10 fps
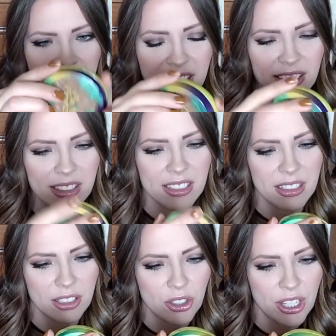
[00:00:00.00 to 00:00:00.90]
this is
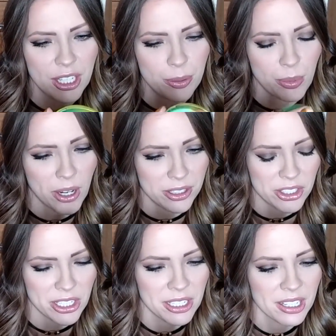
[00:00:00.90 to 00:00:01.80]
in the shade
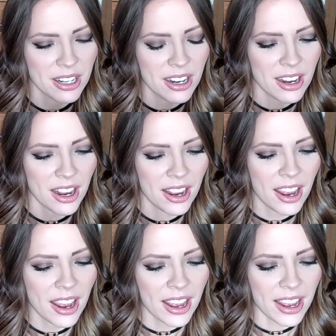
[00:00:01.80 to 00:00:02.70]
Bronzer.
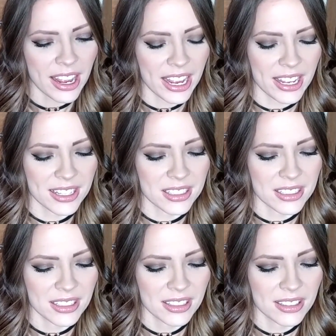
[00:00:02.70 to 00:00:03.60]

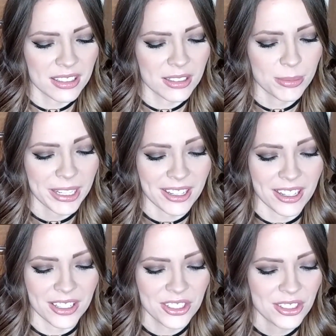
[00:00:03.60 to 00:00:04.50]
And oh my
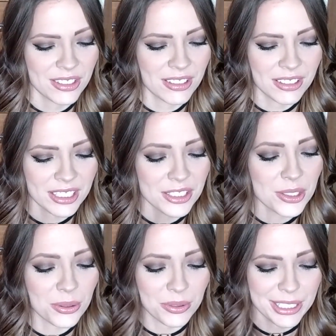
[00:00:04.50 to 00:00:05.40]
gosh, there's
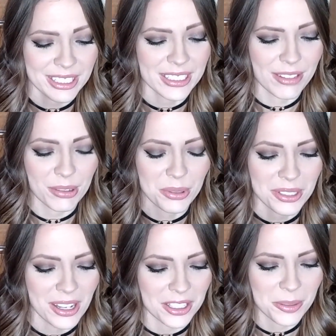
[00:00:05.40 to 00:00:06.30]
a reason everyone
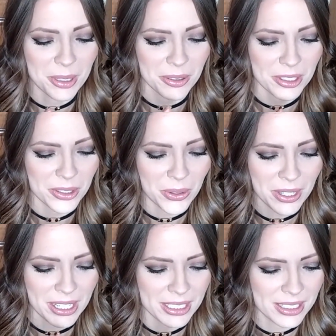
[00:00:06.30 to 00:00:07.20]
talks about this, you
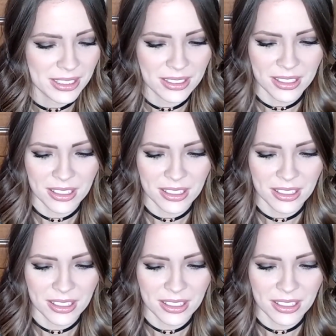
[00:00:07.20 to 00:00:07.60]
guys.